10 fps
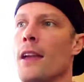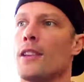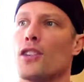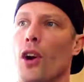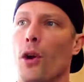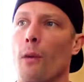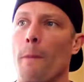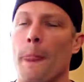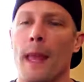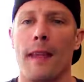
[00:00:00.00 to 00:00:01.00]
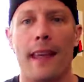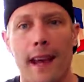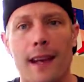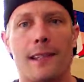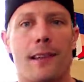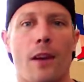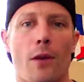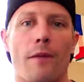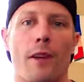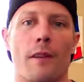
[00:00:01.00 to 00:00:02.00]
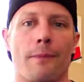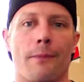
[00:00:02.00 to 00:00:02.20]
So they got to start over